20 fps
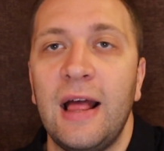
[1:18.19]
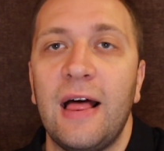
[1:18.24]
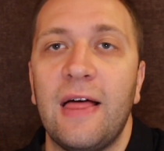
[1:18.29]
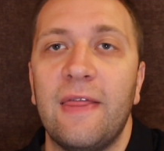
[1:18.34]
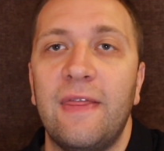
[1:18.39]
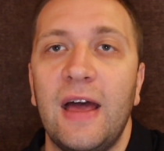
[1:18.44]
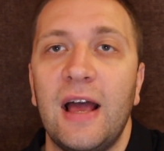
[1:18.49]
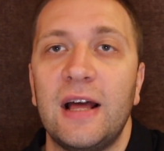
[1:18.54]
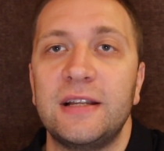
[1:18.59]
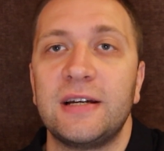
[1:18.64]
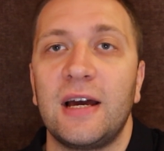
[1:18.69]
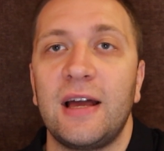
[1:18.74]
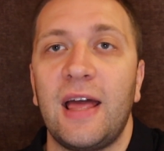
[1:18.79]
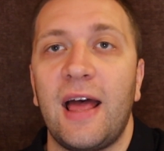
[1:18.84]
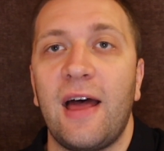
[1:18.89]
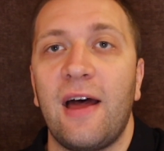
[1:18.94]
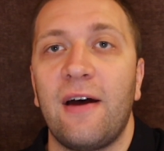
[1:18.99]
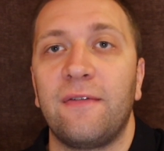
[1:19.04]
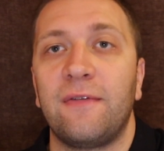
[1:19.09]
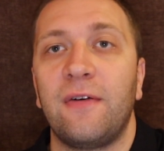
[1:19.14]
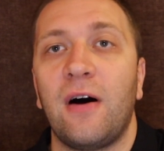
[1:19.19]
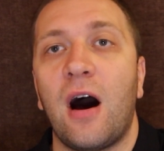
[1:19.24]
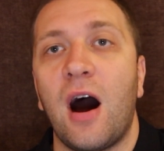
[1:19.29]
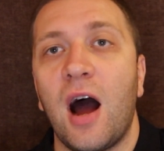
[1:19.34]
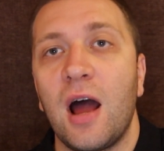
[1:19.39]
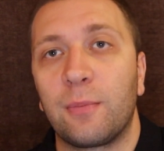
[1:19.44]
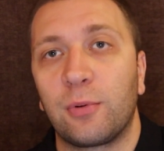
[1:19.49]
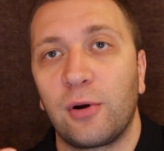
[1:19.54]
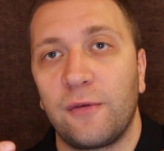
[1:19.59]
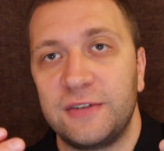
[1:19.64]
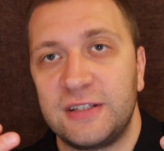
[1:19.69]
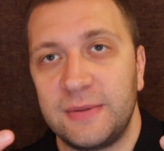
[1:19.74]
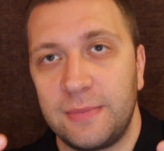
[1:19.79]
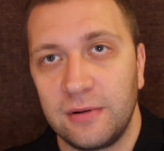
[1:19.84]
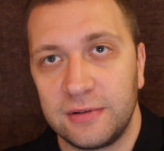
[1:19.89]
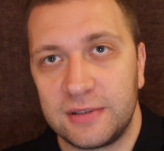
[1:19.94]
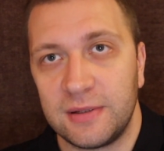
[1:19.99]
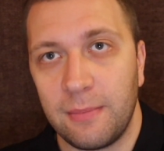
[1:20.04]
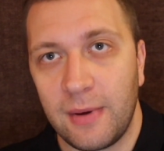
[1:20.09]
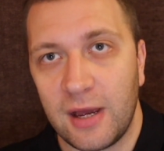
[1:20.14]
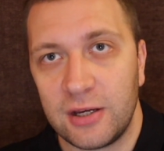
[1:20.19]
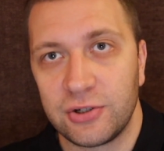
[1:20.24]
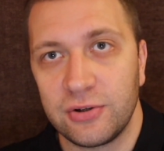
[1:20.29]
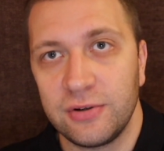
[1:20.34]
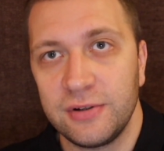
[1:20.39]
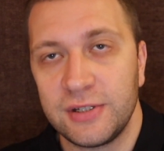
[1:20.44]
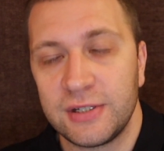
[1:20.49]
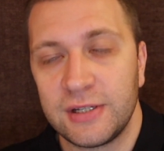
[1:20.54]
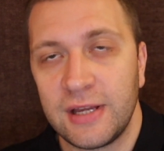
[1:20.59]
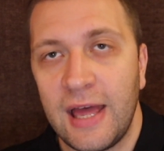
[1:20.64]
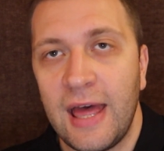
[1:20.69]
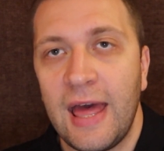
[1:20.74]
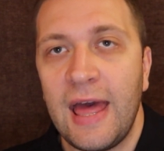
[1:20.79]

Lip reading: that have high profitability measures,